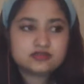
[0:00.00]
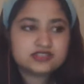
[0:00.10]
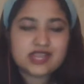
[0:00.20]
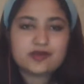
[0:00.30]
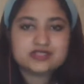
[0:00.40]

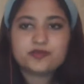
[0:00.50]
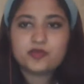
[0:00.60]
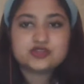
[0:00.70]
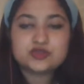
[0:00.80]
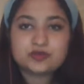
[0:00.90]
Jake was
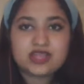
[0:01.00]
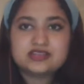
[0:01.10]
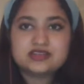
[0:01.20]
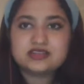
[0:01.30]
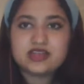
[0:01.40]
supposed to
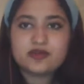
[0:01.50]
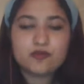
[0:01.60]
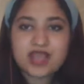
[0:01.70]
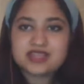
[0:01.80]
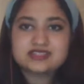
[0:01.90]
meet her there.
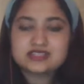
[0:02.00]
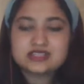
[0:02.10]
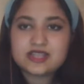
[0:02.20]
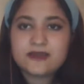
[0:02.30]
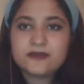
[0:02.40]
Why isn't he
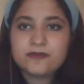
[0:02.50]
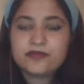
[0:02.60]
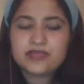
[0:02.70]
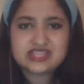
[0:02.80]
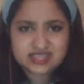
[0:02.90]
there?
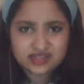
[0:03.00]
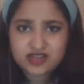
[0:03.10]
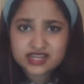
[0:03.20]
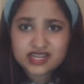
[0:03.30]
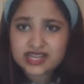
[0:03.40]
Is he
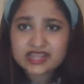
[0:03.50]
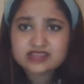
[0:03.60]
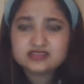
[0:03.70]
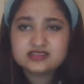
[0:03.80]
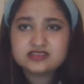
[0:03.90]
running
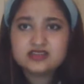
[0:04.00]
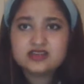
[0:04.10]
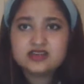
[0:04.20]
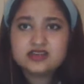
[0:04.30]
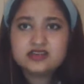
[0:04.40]
late?
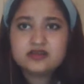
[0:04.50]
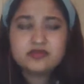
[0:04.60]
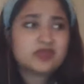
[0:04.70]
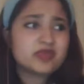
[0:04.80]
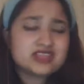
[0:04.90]

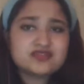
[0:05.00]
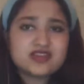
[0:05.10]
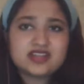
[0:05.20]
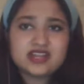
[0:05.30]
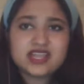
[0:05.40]
Maybe he's
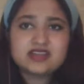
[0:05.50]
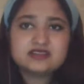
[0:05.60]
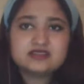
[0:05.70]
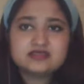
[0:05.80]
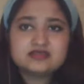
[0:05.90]
running
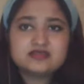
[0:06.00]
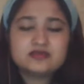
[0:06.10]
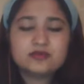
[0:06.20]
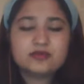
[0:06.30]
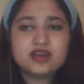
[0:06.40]
late.
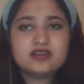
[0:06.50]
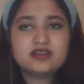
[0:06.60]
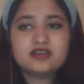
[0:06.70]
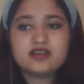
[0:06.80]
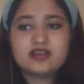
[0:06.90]
But
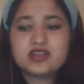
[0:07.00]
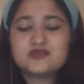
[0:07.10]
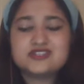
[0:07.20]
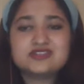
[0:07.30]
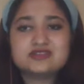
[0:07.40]
it
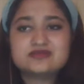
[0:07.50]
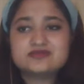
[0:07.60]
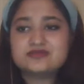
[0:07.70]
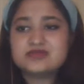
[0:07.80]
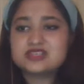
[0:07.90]
was
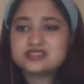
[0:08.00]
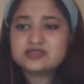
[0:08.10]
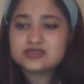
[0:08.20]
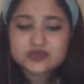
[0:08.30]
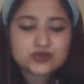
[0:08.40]

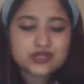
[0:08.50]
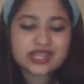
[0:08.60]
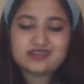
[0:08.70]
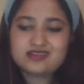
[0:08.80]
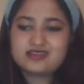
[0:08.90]
too
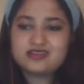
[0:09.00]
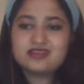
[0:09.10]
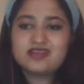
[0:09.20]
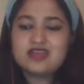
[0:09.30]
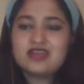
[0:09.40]
late.
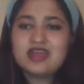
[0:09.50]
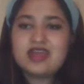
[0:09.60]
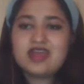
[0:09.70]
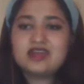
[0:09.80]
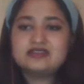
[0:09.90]

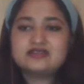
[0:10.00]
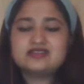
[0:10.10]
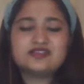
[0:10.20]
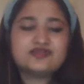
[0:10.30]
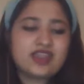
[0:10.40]
And
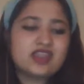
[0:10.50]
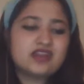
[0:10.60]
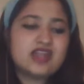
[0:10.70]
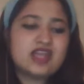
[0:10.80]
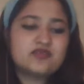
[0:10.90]
the
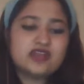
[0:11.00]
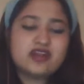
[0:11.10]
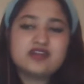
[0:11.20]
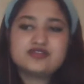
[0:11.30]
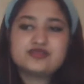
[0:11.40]
train had
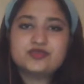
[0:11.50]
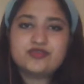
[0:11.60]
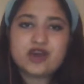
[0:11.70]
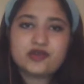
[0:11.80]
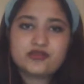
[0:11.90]
begun to
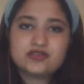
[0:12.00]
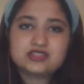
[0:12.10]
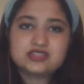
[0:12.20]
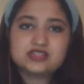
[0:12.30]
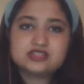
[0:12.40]
move out of the
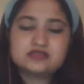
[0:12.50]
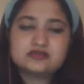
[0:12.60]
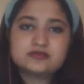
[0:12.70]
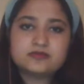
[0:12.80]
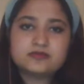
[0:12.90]
station.